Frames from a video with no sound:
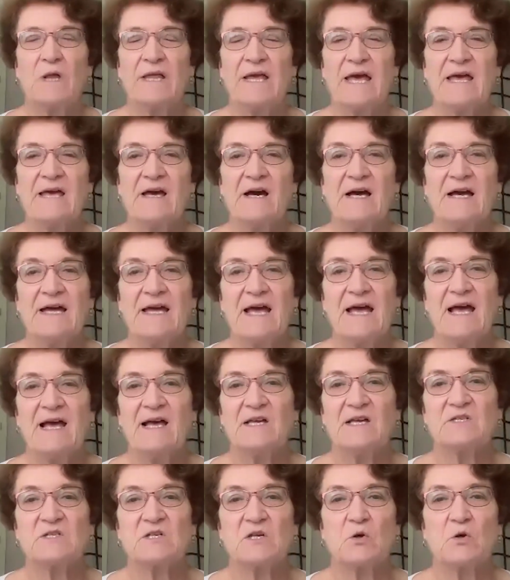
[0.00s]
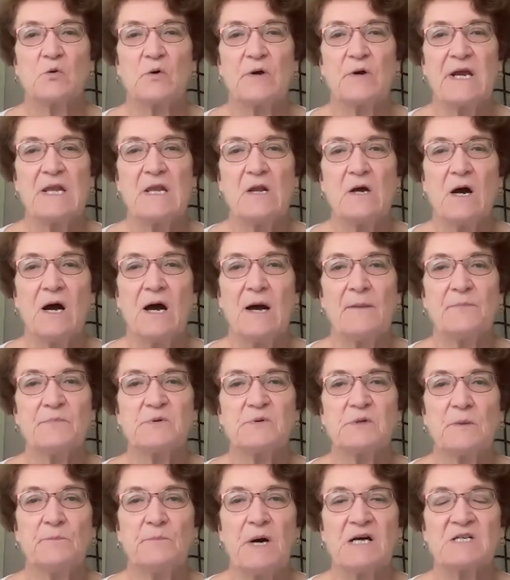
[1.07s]
AI has great
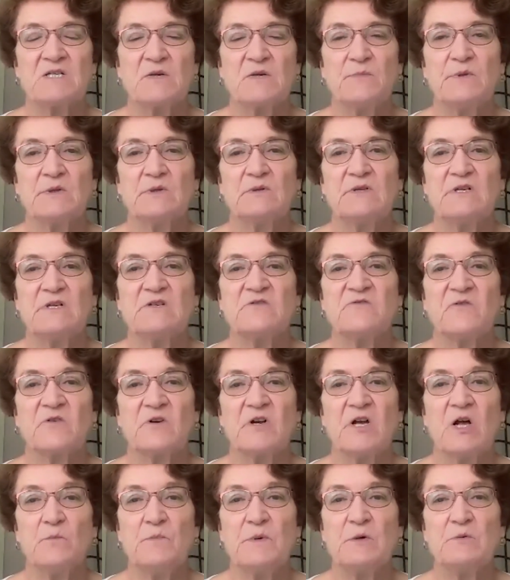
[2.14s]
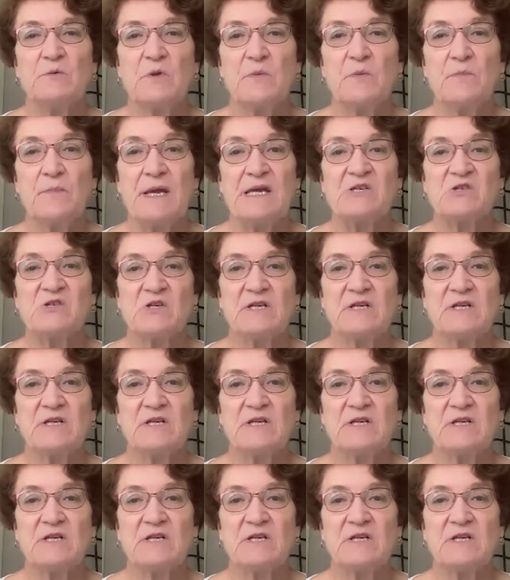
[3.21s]
possibilities for helping with patient